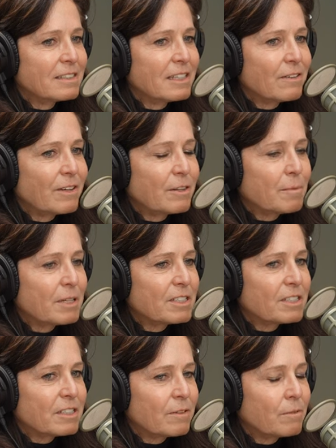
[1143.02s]
you know in the
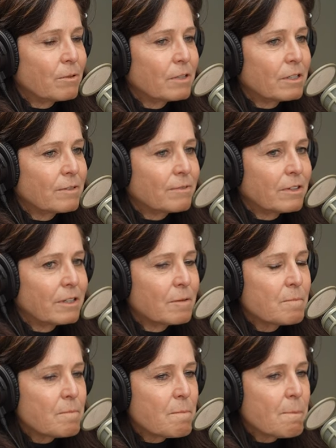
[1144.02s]
places I've worked
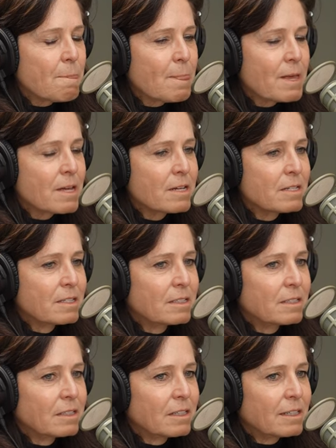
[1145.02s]
from
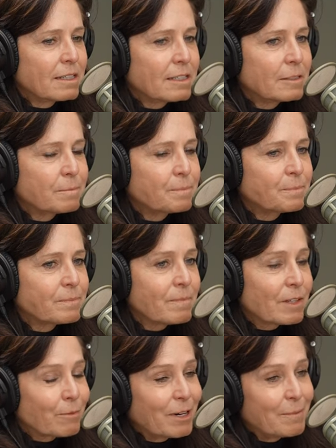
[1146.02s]
um,
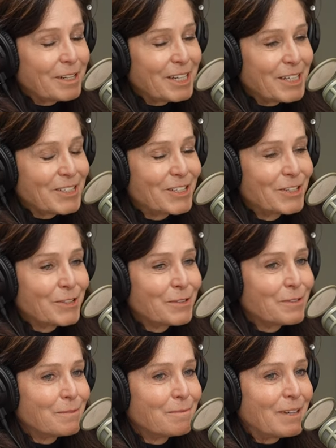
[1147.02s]
Remedy
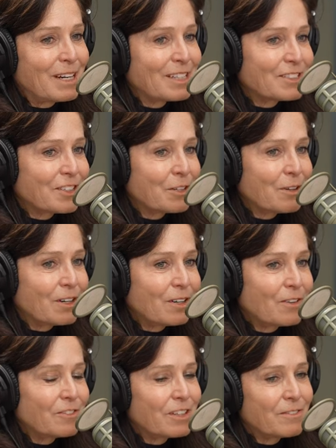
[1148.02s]
to
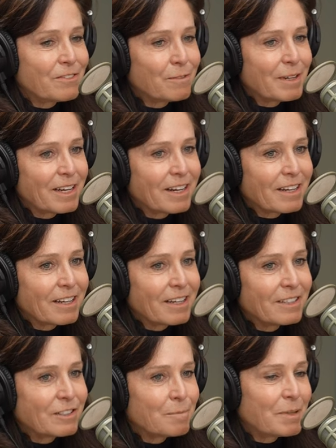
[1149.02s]
MySQL to
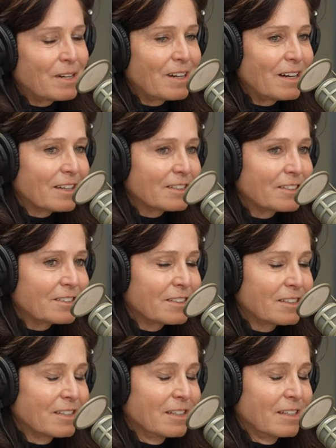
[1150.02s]
Informatica to Box
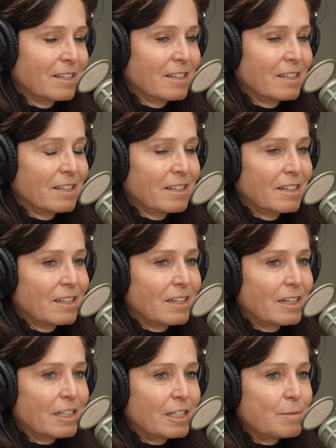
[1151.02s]

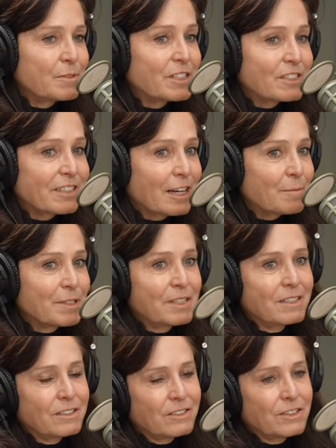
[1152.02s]
um, to
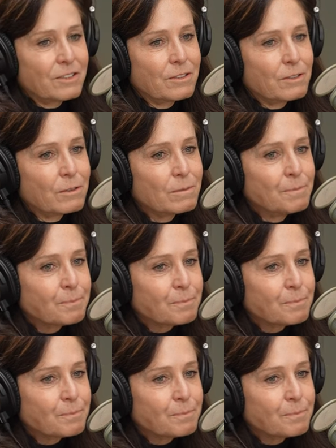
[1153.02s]
Segment to